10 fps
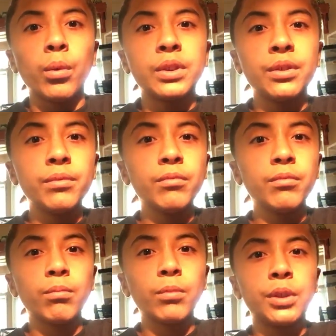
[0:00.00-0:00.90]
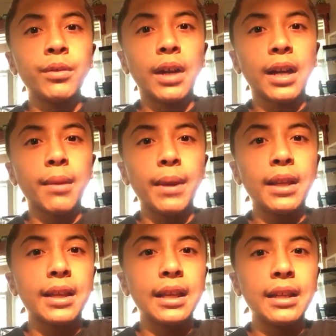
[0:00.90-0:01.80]
Would you
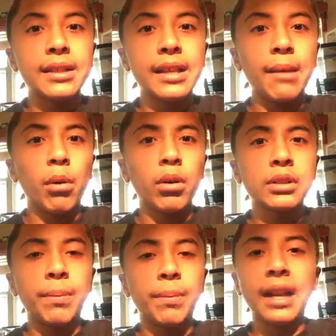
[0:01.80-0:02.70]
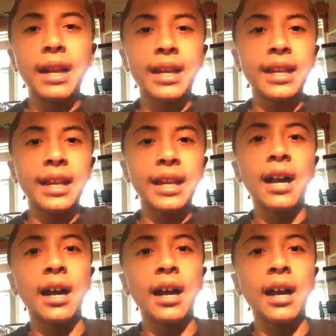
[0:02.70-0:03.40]
would you recommend a Kenyan sand boa as a pet?